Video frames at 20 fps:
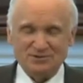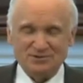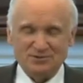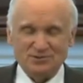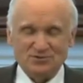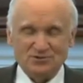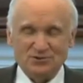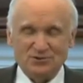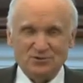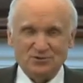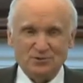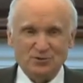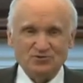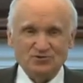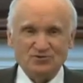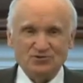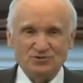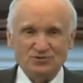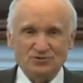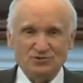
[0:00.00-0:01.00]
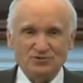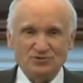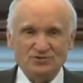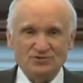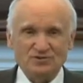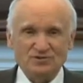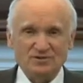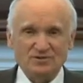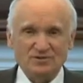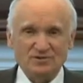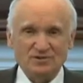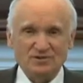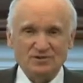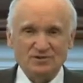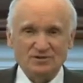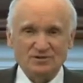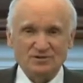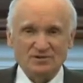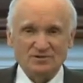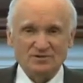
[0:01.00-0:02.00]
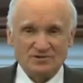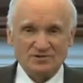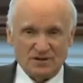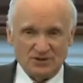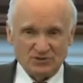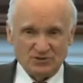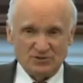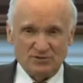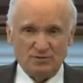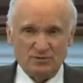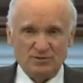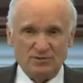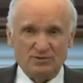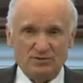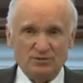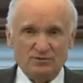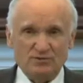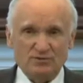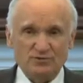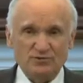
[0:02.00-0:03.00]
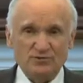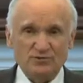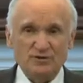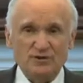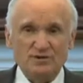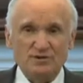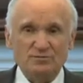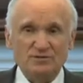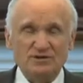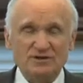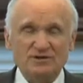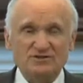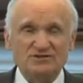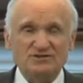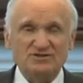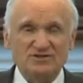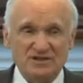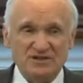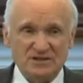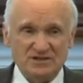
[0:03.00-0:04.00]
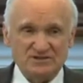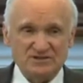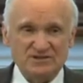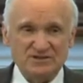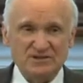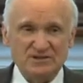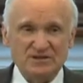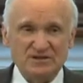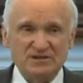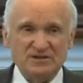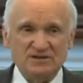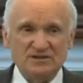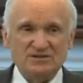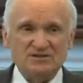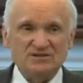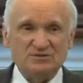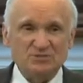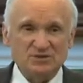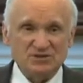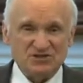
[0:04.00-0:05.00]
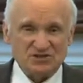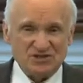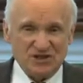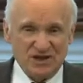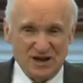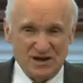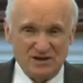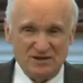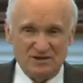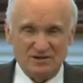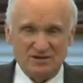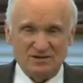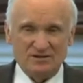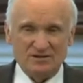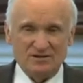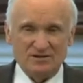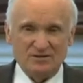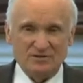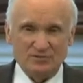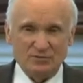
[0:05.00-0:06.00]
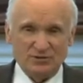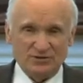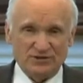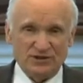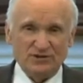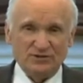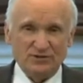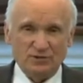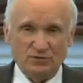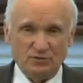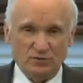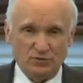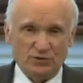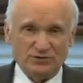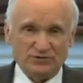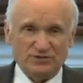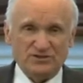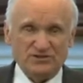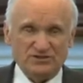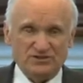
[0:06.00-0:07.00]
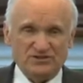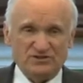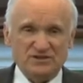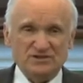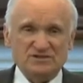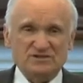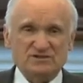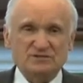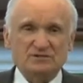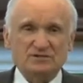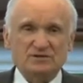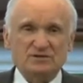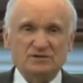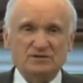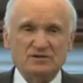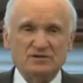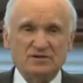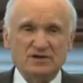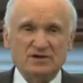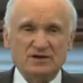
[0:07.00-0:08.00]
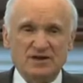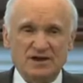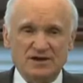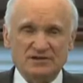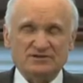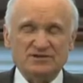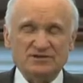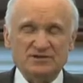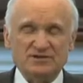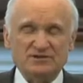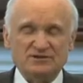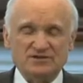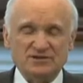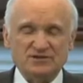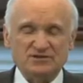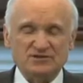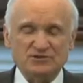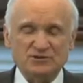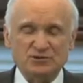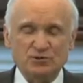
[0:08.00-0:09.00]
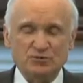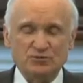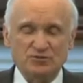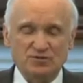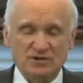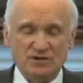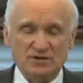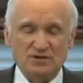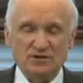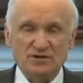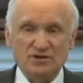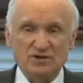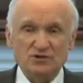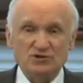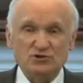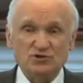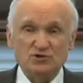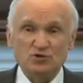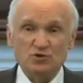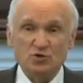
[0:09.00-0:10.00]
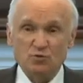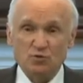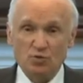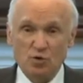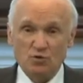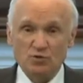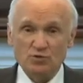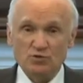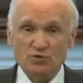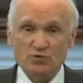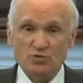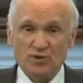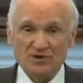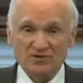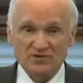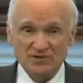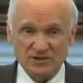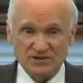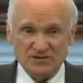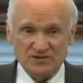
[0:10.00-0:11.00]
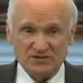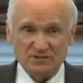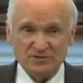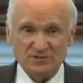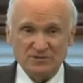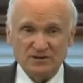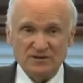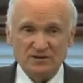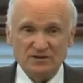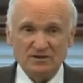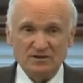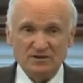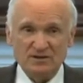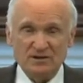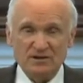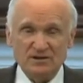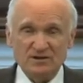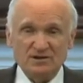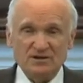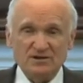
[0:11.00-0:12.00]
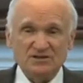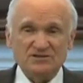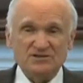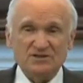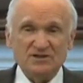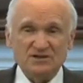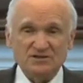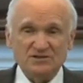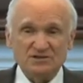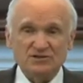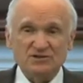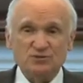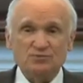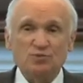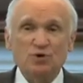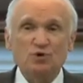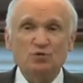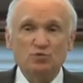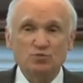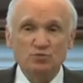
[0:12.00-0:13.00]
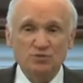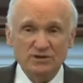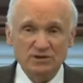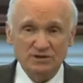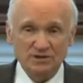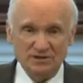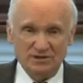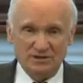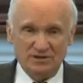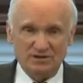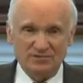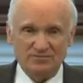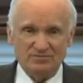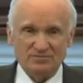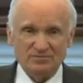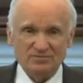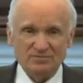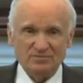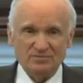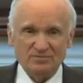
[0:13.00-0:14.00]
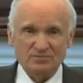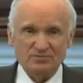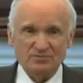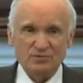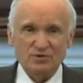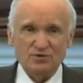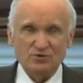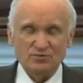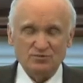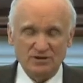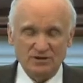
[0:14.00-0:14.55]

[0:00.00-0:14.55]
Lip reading: or at least to know it for sure. I'm telling you that this is essential, because when we substitute the divine love